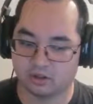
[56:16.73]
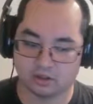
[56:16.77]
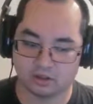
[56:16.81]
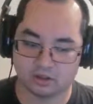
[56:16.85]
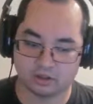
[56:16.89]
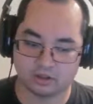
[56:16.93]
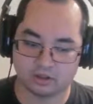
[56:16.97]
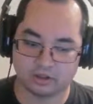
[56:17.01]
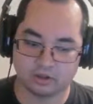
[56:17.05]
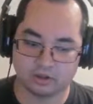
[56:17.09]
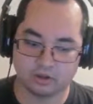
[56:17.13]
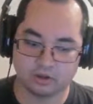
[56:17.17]

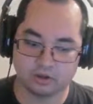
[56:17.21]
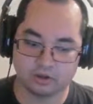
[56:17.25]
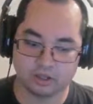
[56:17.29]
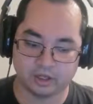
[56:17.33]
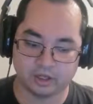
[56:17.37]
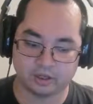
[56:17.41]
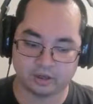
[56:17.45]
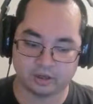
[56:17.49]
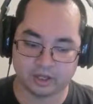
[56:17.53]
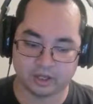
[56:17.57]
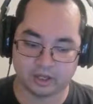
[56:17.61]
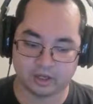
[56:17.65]
do you
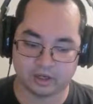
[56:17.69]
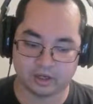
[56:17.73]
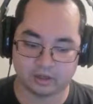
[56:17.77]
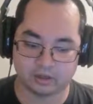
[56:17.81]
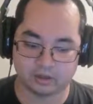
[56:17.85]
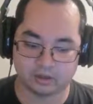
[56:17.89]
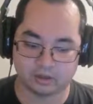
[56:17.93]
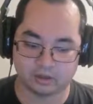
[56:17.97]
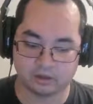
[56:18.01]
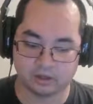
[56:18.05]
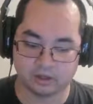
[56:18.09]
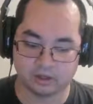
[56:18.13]
think they
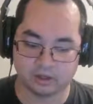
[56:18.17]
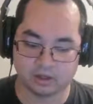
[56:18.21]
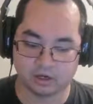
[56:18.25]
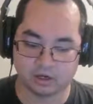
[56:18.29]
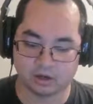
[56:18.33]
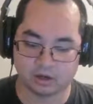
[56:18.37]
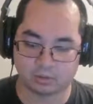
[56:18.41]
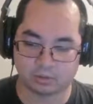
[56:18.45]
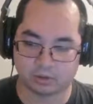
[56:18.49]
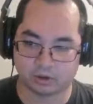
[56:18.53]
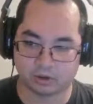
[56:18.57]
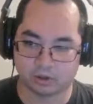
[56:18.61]
did that
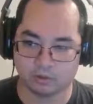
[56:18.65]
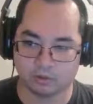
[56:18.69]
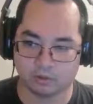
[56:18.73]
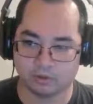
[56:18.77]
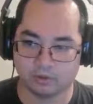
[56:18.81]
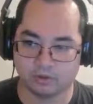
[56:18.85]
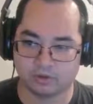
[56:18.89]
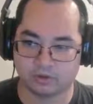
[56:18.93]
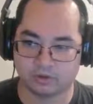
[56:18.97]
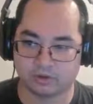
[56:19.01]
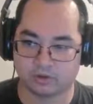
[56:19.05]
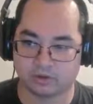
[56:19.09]
on
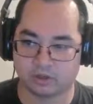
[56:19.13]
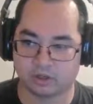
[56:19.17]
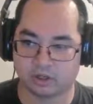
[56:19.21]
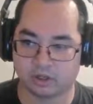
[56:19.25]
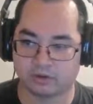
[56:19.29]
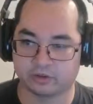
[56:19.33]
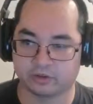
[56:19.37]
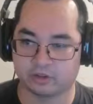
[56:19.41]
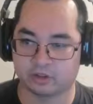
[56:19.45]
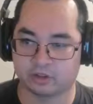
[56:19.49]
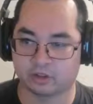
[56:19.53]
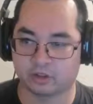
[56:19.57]
purpose
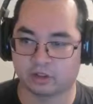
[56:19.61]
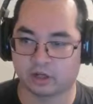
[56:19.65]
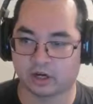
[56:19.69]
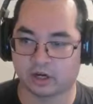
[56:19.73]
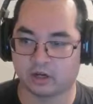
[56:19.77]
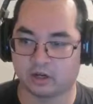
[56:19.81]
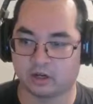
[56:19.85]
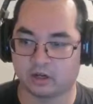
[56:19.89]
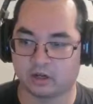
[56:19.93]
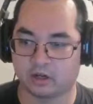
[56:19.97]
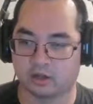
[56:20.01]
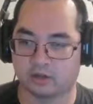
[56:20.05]
just to try
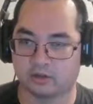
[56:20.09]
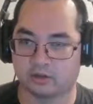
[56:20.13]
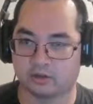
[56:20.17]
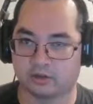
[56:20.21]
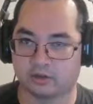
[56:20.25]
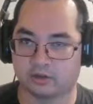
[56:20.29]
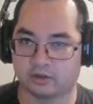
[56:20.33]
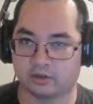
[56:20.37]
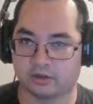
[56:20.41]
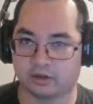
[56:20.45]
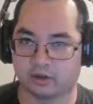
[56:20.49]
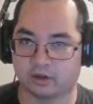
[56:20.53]
to
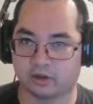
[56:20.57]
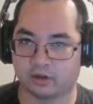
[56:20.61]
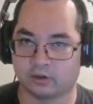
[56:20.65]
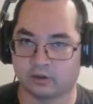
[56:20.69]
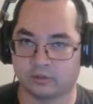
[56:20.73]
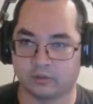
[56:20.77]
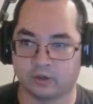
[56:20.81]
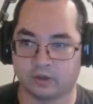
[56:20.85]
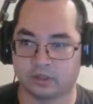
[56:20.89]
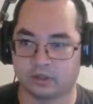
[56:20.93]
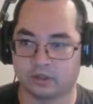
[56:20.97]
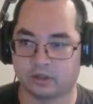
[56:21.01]
tell the
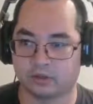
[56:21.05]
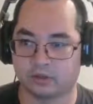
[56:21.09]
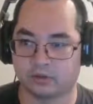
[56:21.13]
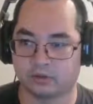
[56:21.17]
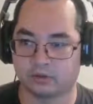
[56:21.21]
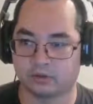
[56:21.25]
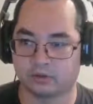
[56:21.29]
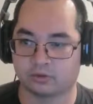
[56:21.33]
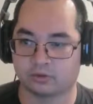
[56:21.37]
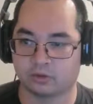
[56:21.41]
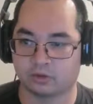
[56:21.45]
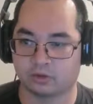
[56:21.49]
original
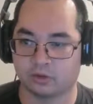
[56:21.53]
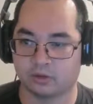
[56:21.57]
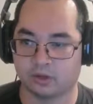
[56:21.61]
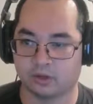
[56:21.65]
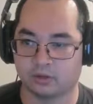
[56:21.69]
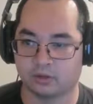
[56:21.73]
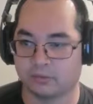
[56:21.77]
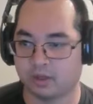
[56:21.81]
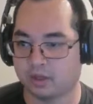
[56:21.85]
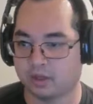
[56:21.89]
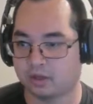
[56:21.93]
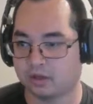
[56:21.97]
story a
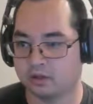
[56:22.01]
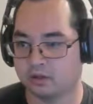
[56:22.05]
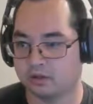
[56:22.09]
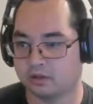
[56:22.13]
bit?